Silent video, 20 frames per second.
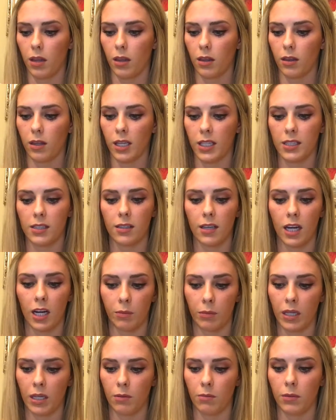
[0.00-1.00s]
This
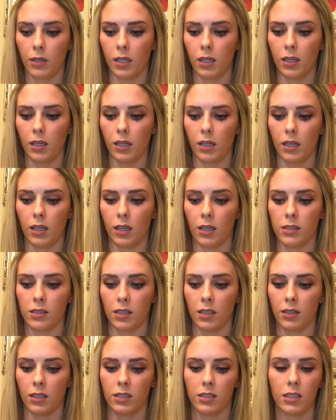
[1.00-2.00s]
Airbnb is
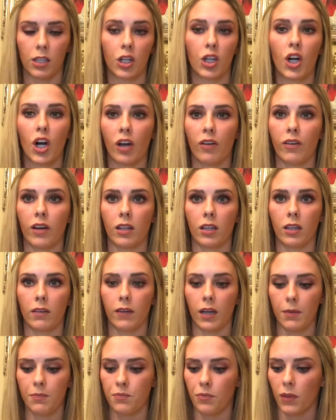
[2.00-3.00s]
in the center of
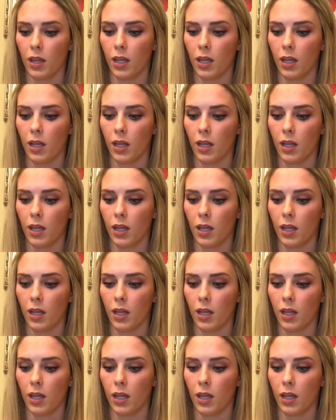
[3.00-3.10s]
Haleiwa.